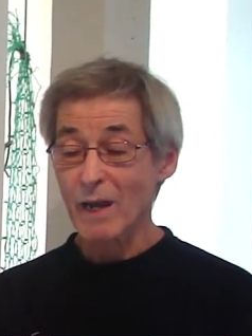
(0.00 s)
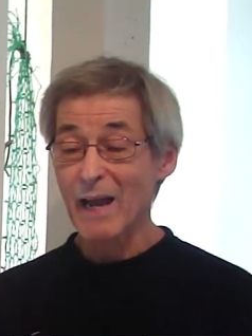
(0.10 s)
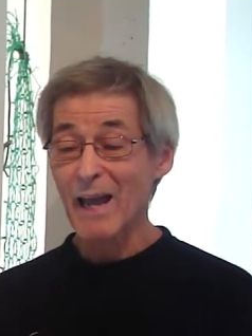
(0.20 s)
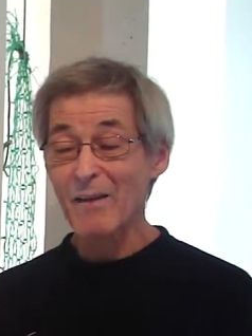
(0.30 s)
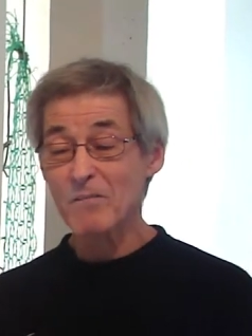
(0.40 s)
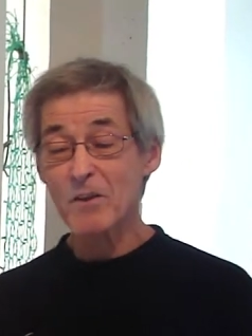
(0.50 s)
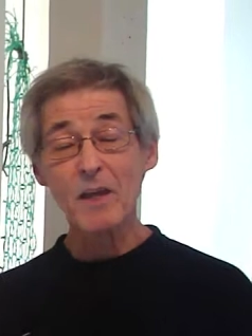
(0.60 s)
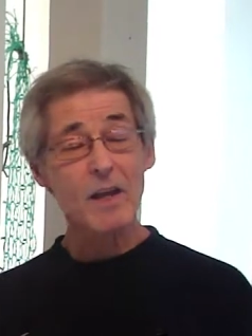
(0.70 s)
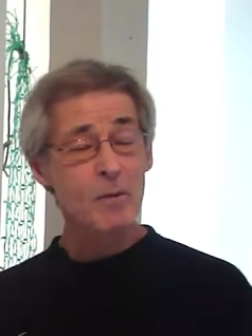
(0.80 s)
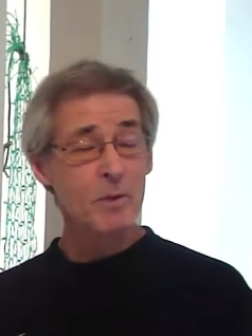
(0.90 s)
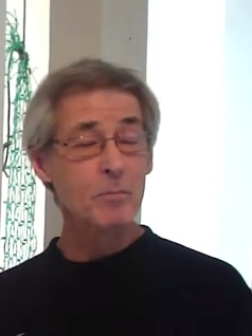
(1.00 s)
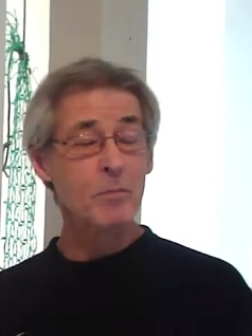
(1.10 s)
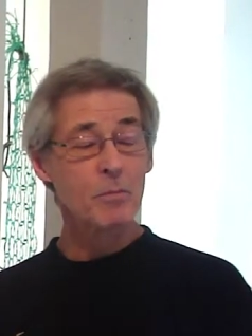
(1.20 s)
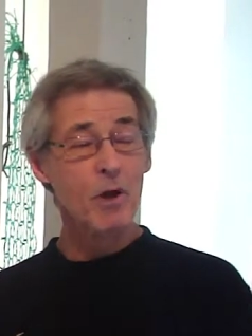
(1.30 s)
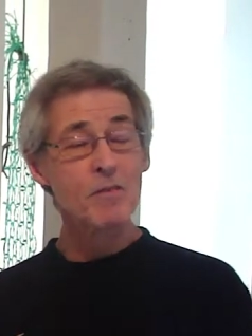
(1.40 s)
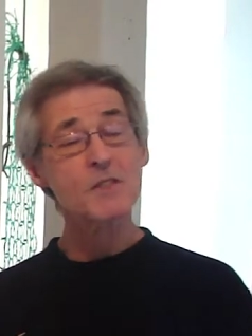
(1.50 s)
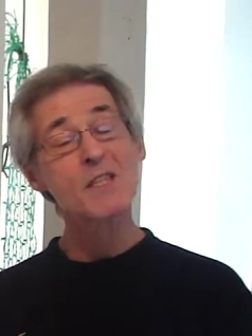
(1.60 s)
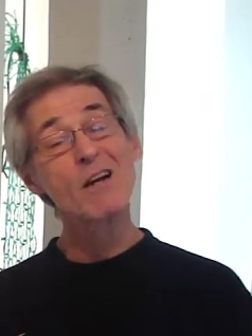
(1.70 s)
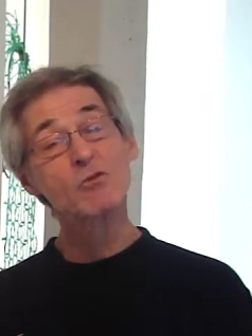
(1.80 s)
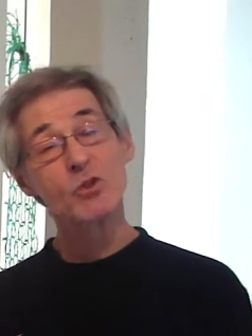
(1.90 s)
I feel like I'm in
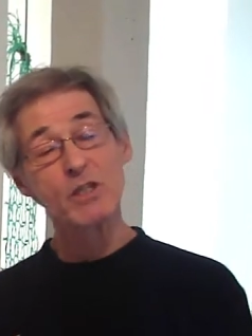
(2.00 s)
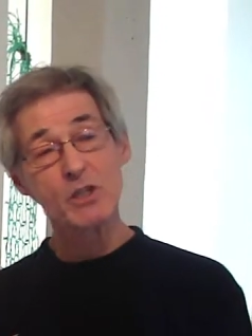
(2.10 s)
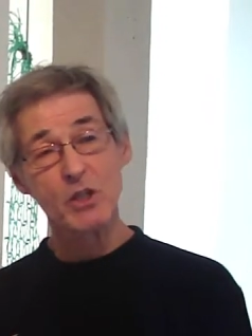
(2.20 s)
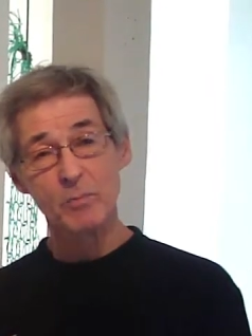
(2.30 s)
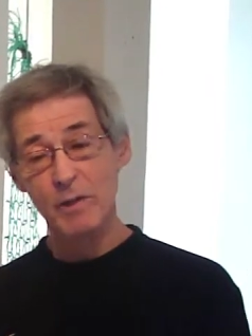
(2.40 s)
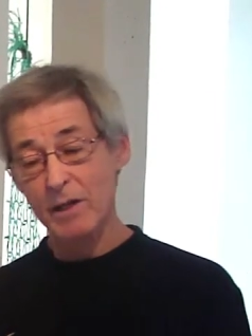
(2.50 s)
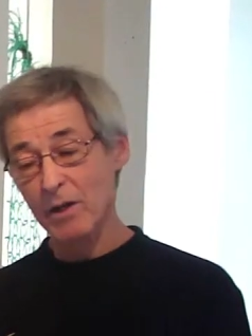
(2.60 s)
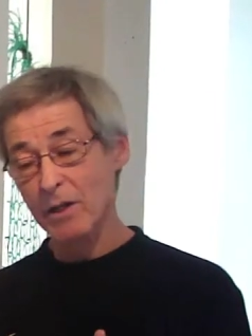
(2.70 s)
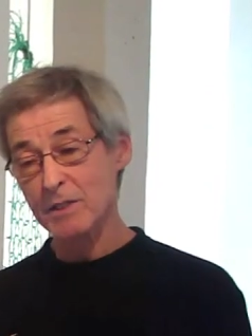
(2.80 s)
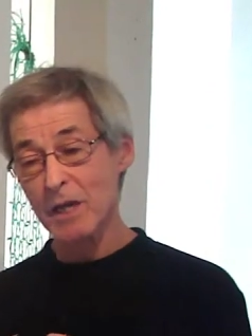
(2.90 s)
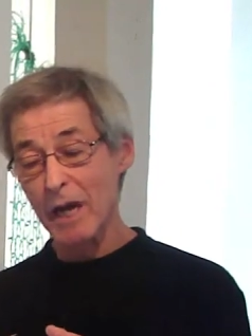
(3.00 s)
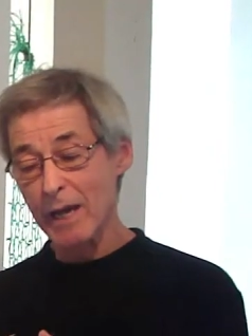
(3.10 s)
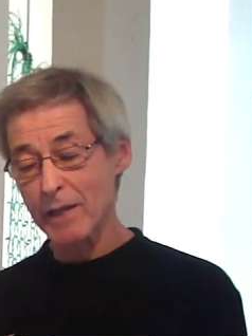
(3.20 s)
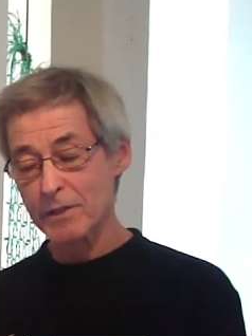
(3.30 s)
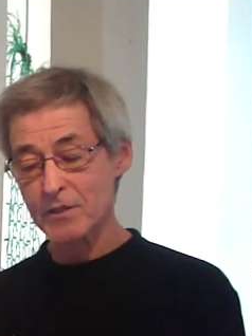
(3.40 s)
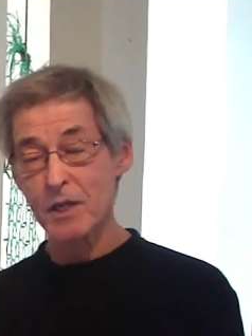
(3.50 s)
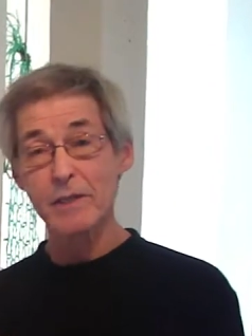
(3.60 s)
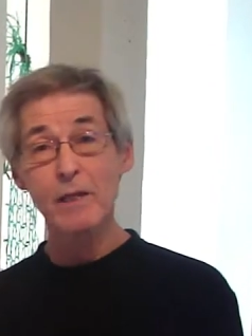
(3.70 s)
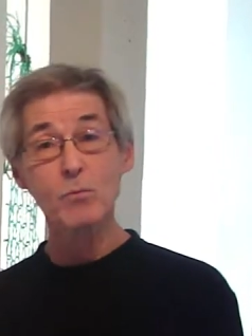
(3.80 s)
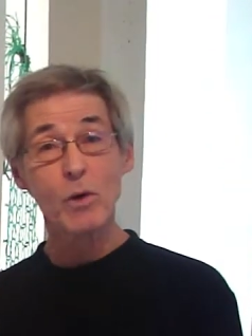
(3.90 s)
Provincetown tradition because I
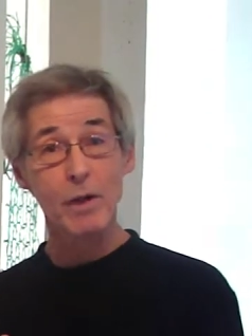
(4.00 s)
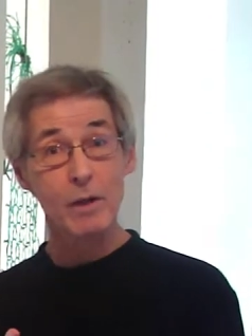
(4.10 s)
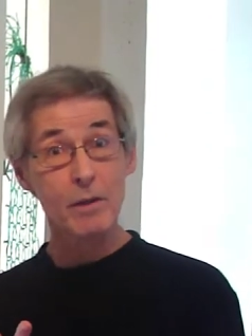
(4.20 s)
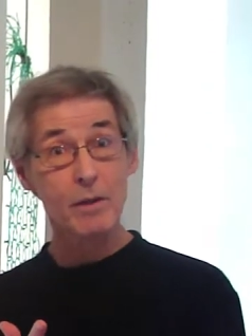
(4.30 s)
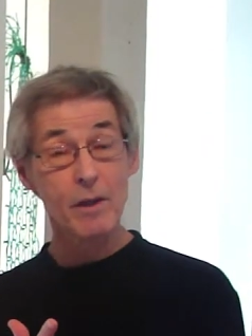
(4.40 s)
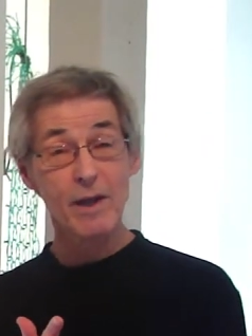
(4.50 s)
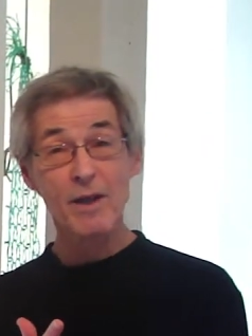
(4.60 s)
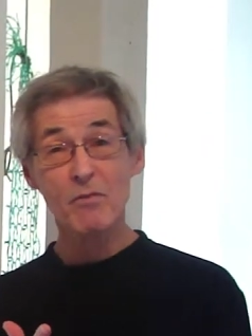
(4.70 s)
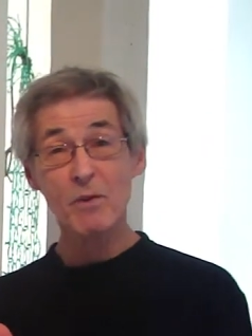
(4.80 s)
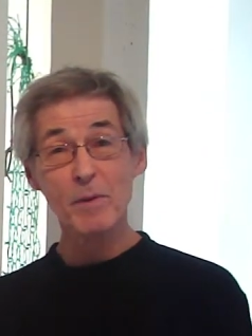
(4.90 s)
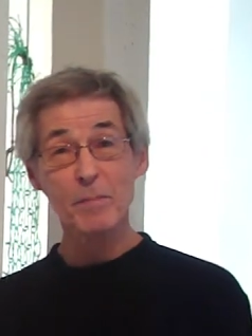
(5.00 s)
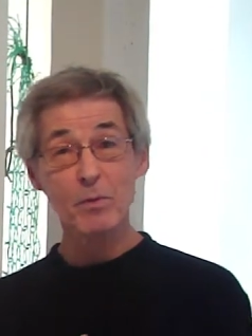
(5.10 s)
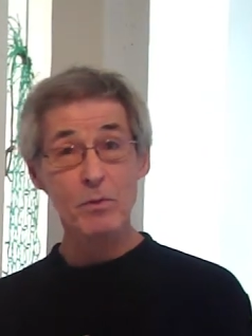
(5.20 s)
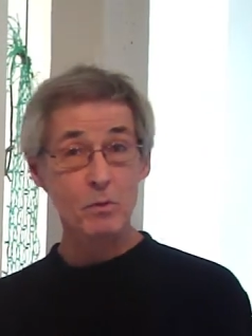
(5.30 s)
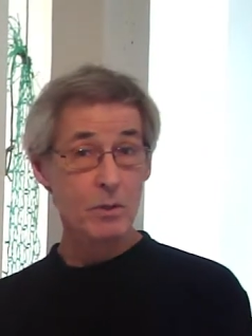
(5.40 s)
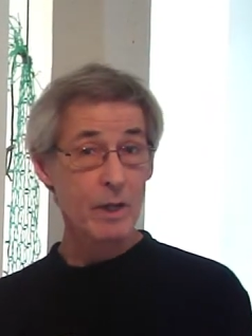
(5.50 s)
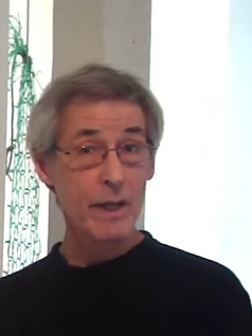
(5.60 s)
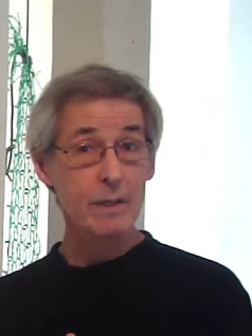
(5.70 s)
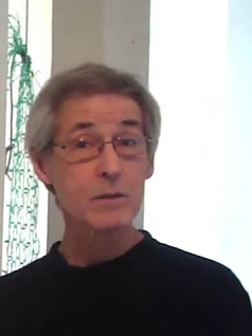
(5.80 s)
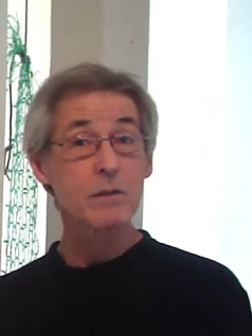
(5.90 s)
studied with three people who
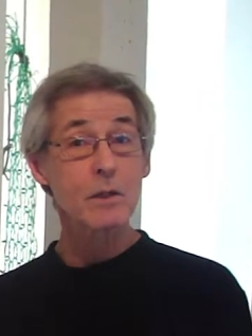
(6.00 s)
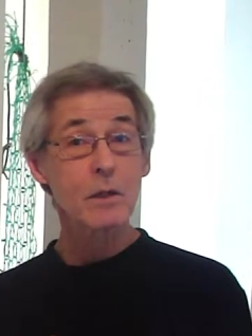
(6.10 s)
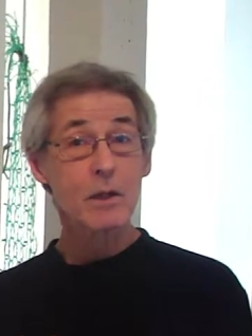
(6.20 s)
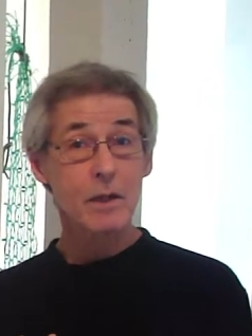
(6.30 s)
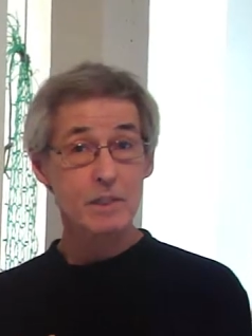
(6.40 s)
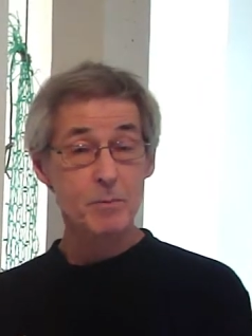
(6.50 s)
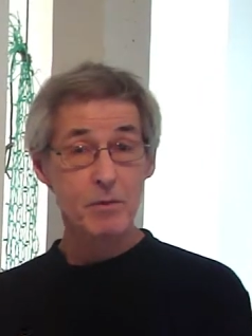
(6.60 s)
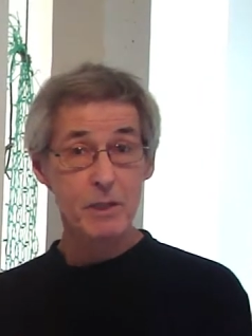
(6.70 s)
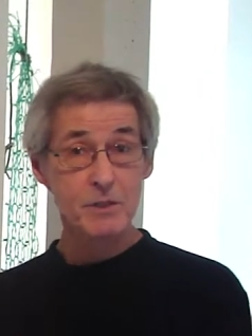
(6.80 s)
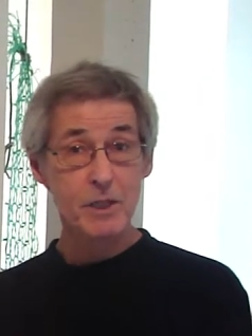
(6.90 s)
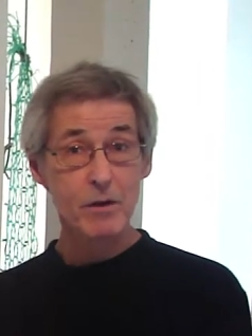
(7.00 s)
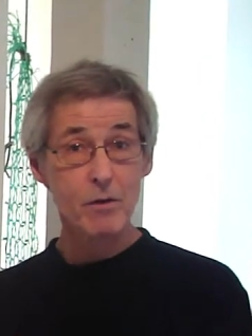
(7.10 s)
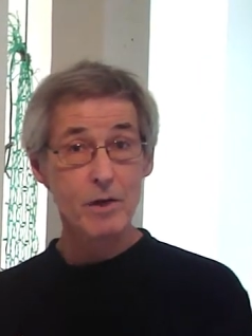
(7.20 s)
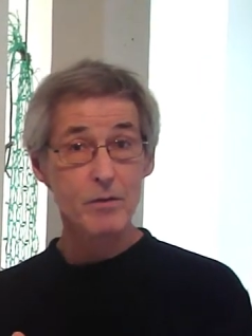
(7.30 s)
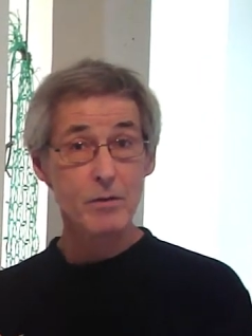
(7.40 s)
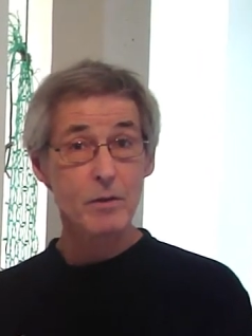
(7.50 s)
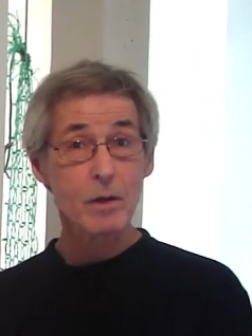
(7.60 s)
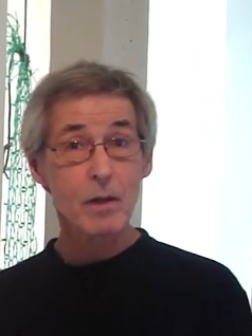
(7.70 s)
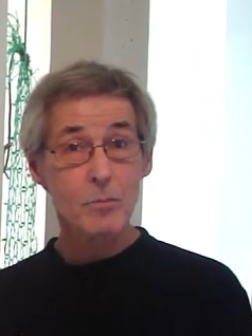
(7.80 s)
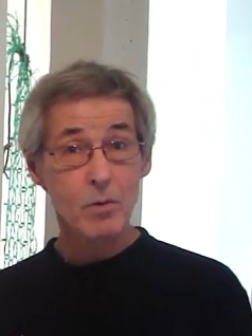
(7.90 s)
had experience here in
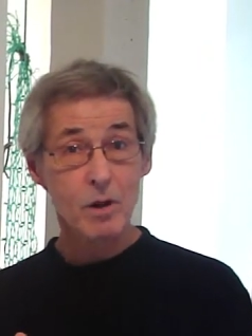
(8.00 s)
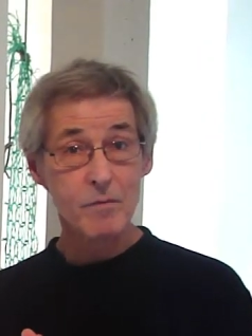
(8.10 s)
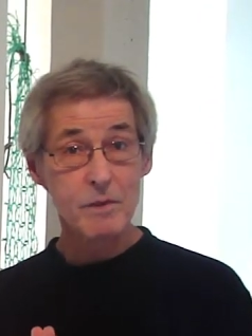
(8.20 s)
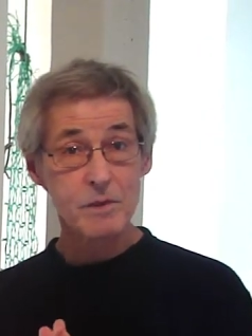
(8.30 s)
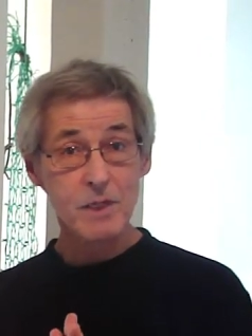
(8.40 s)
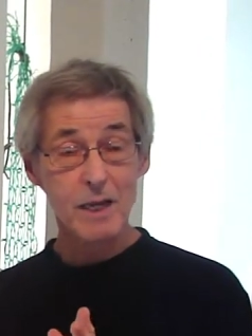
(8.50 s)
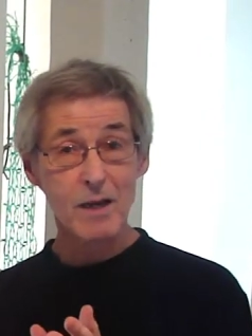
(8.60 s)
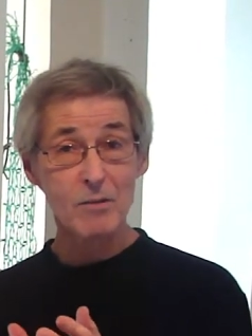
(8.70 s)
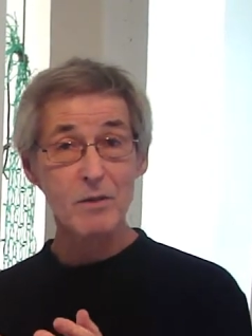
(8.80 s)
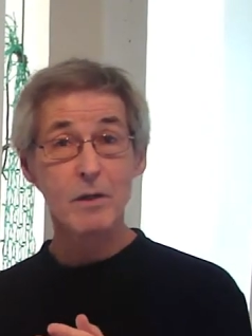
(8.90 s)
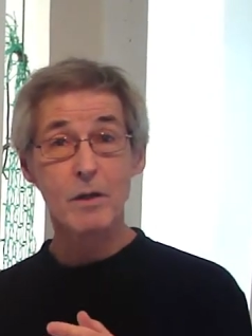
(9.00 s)
Provincetown: